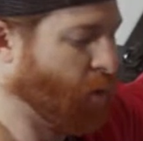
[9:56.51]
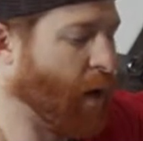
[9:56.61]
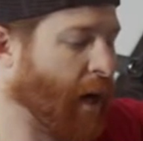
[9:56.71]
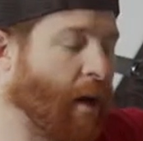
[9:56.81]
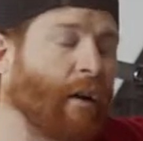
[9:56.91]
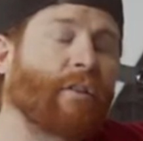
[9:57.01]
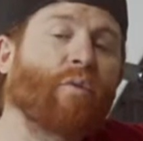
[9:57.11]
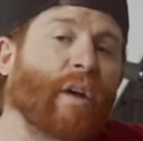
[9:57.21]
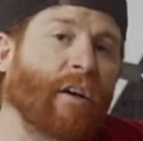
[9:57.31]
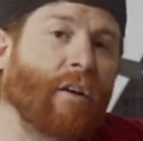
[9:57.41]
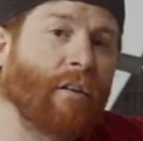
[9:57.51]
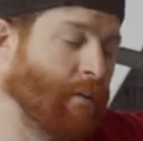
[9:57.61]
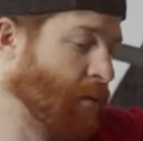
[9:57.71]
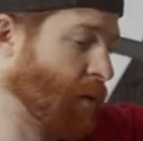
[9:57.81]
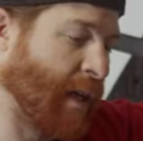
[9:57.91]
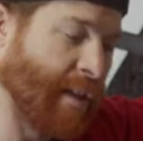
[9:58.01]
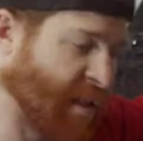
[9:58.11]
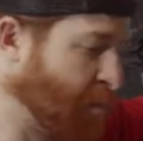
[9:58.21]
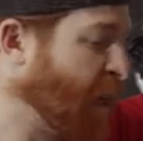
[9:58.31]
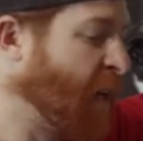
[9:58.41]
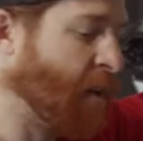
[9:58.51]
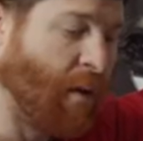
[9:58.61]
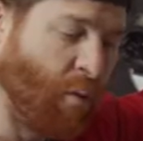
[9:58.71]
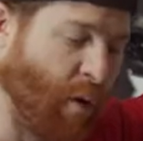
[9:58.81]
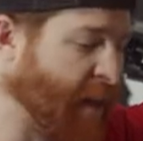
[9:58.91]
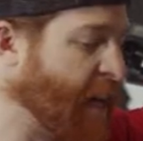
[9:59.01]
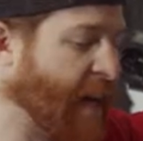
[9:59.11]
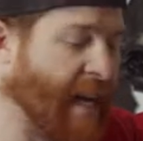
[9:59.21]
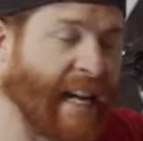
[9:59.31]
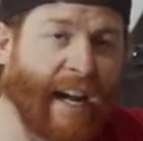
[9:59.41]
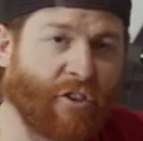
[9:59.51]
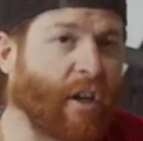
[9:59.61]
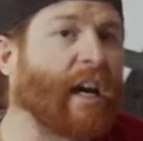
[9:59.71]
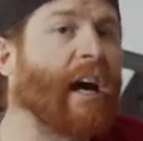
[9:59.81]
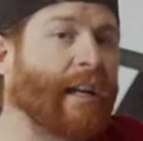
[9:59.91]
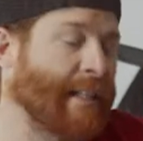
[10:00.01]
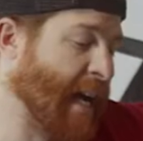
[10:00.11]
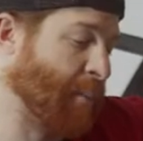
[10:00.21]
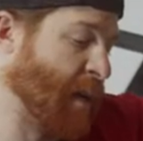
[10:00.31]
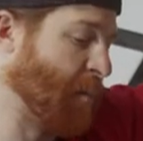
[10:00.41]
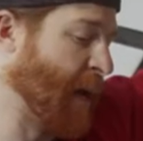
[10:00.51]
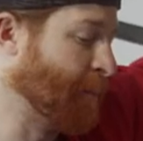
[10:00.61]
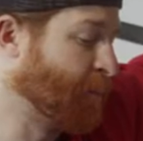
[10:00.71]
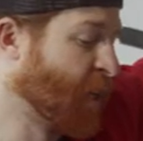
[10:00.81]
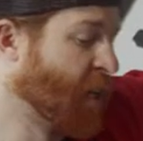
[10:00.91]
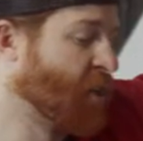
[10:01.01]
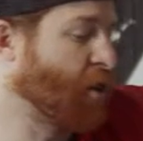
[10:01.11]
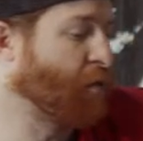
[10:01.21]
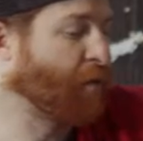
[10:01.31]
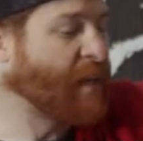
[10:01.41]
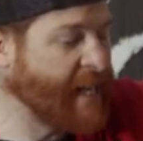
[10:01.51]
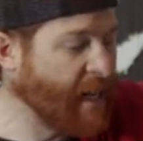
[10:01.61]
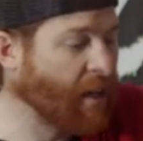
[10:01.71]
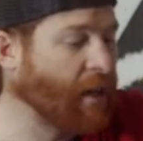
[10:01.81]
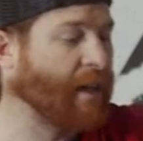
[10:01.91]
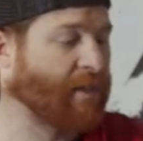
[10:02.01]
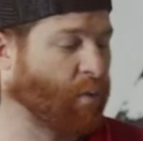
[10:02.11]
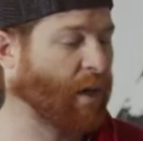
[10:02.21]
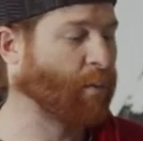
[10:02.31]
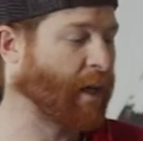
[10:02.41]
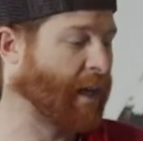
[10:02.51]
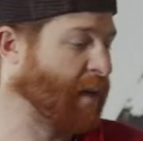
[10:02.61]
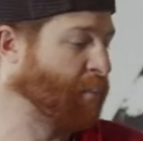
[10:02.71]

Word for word: where the wheel can spin without any extra contact being made. So from here is where we're going to